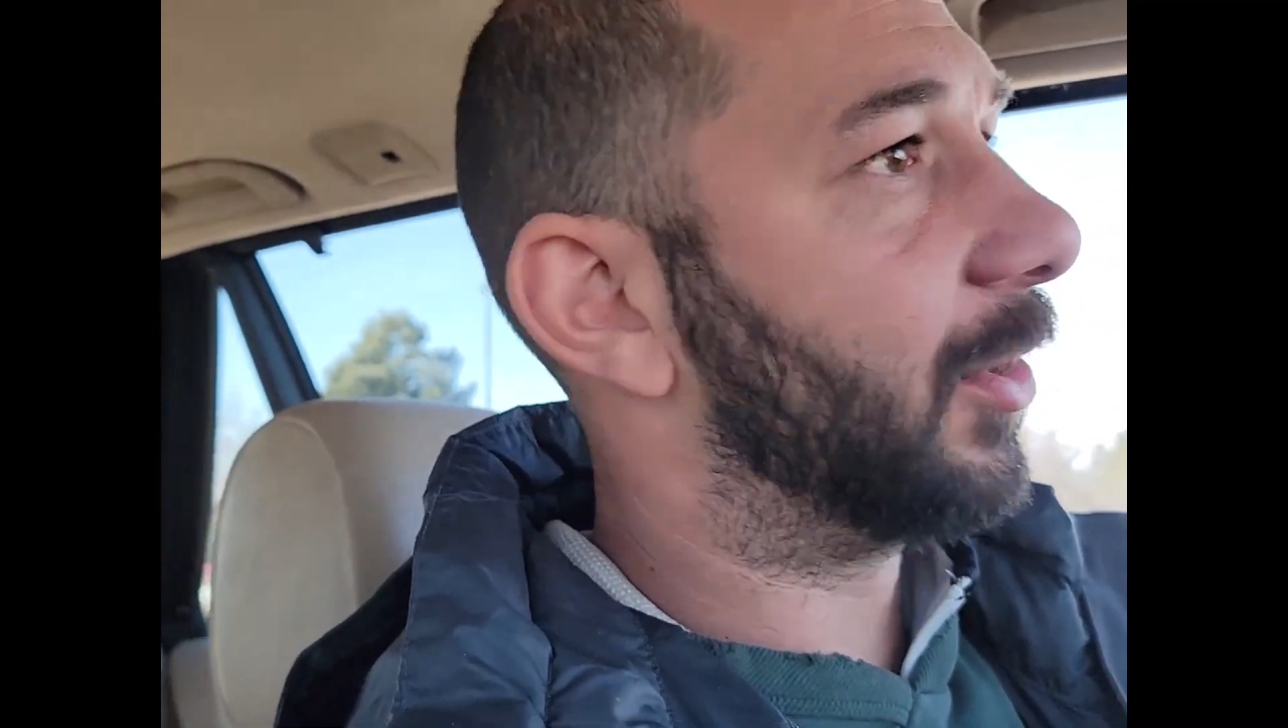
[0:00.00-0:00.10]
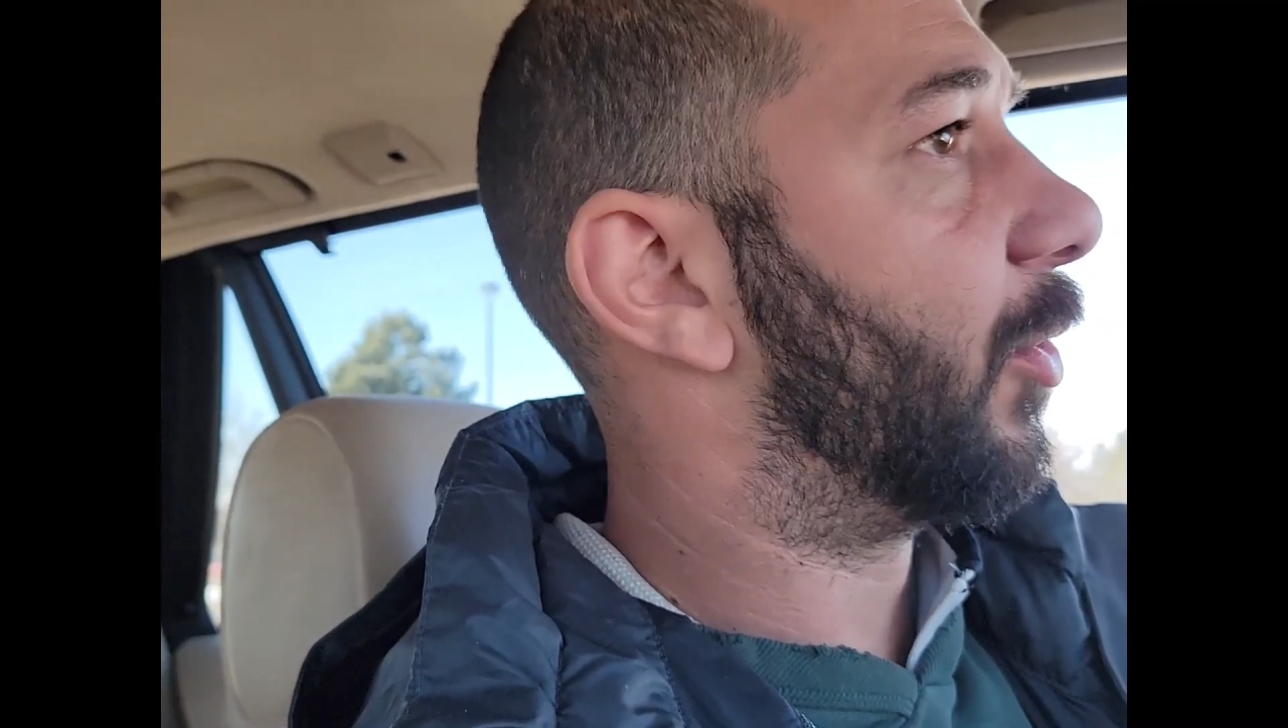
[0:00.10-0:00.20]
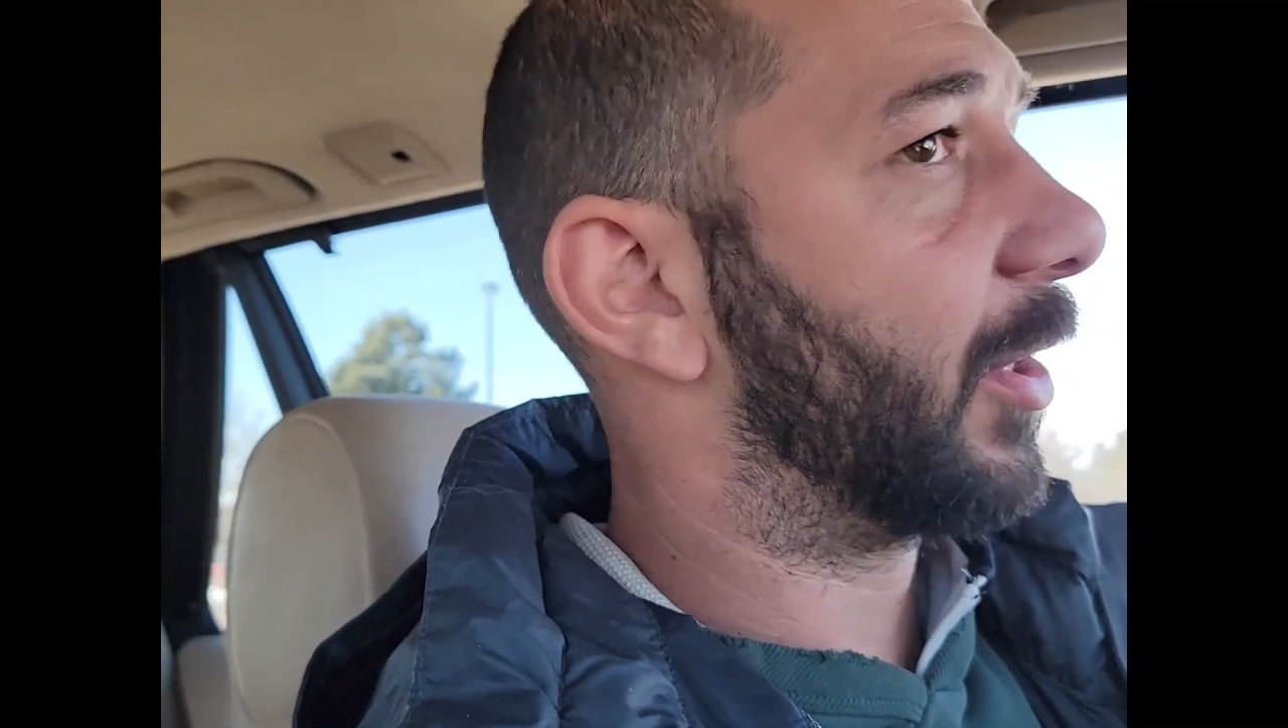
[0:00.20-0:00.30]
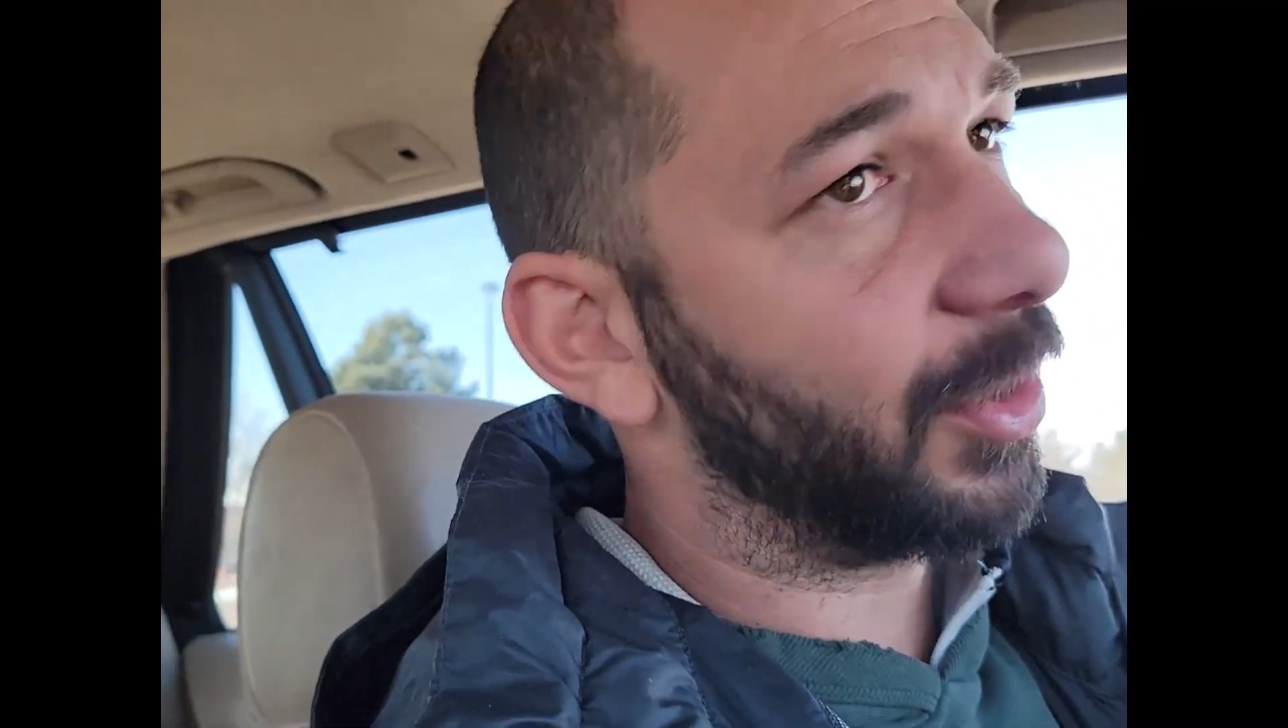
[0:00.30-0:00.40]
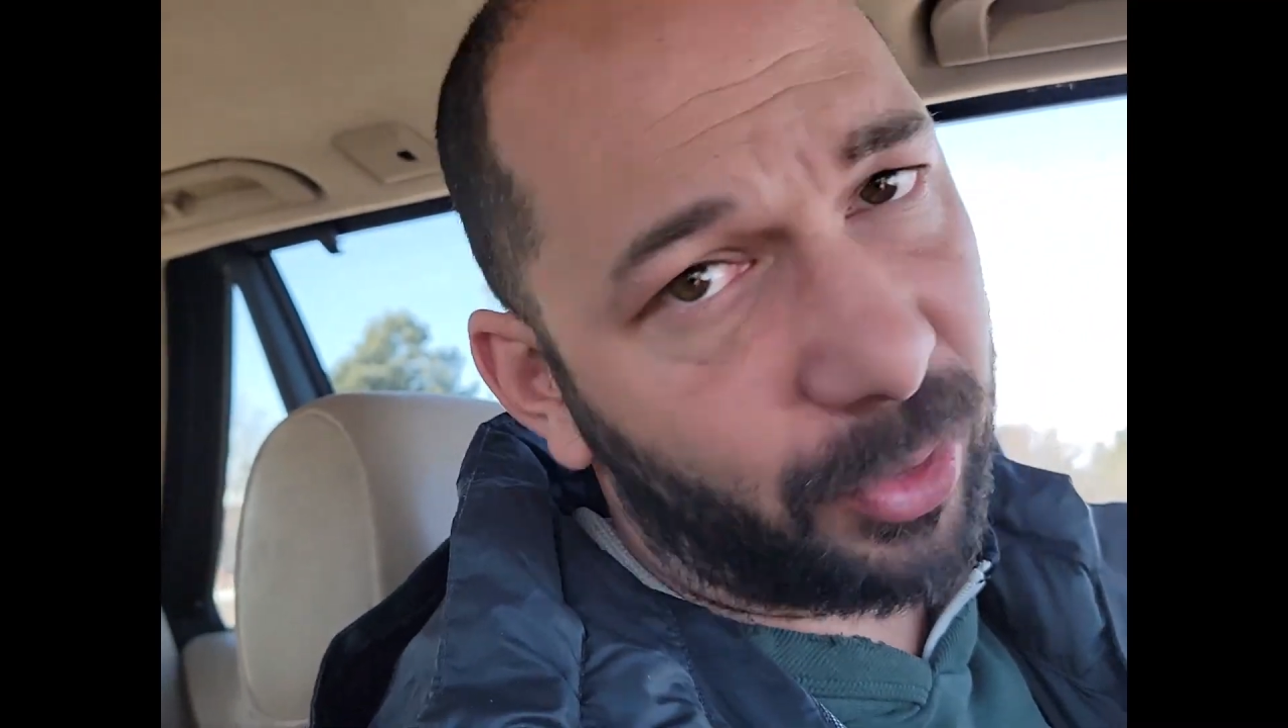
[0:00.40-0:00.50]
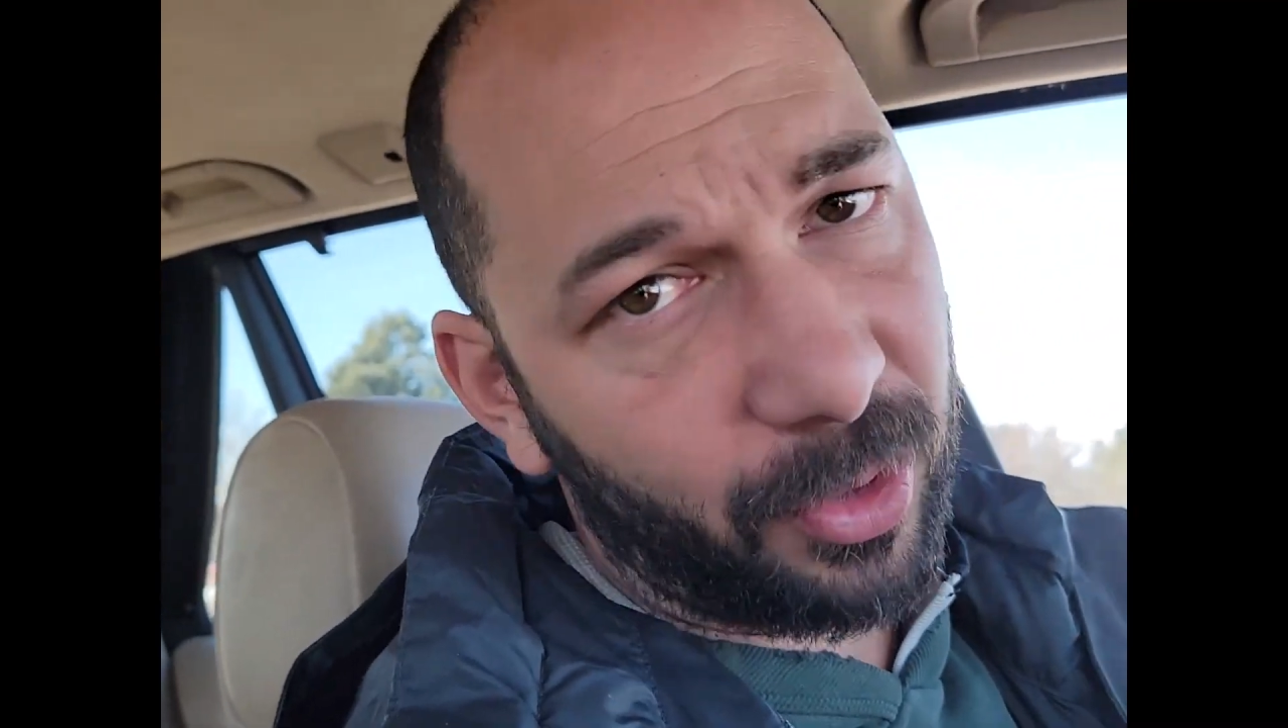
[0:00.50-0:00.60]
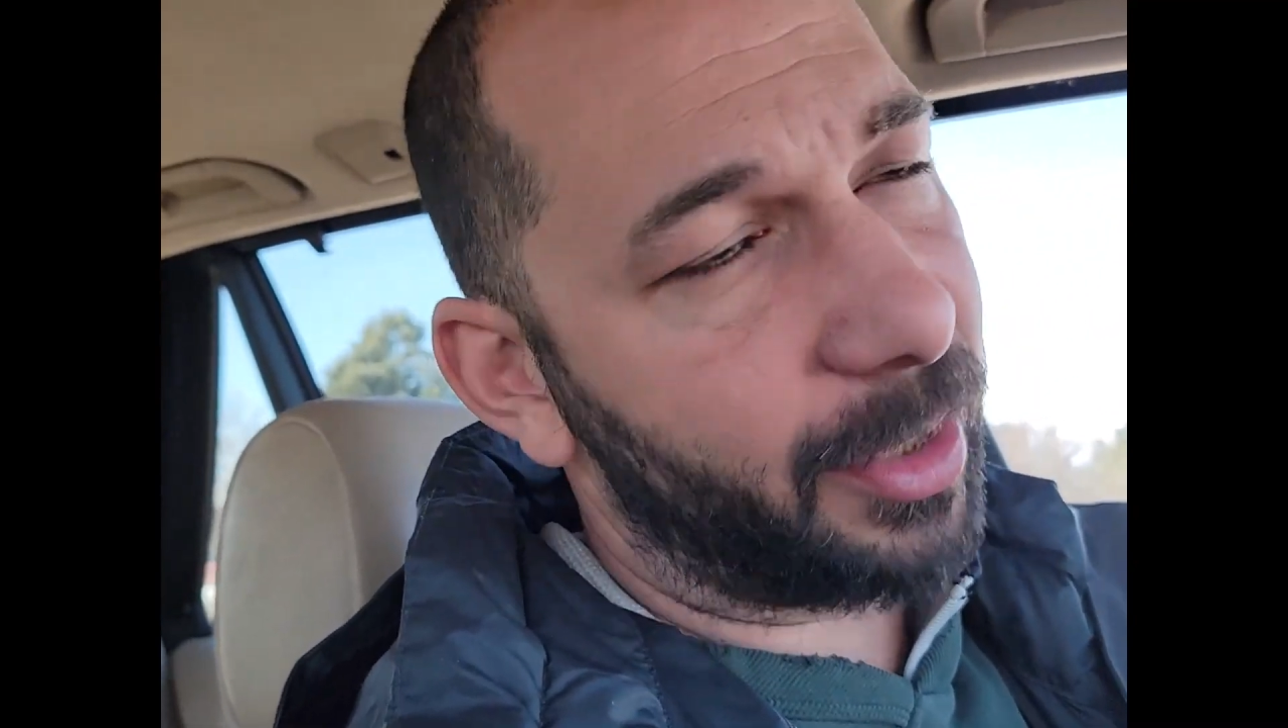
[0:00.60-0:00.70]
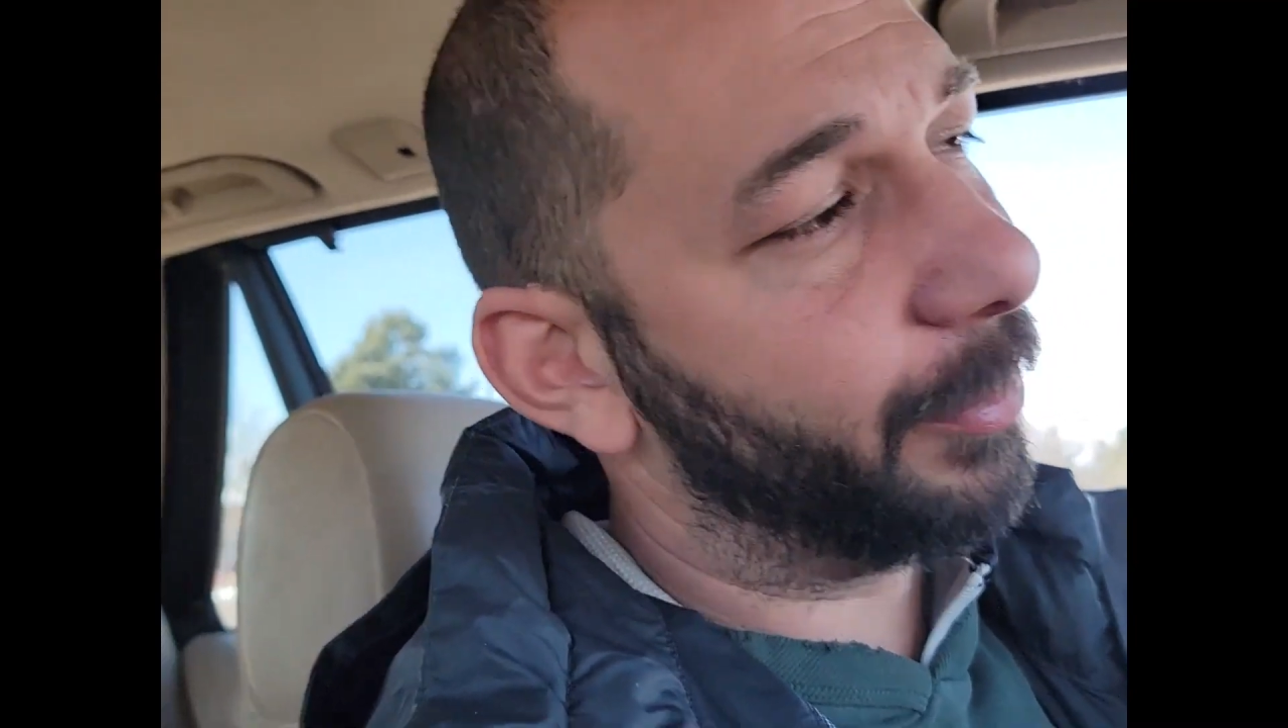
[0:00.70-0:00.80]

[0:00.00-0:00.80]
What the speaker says: lower control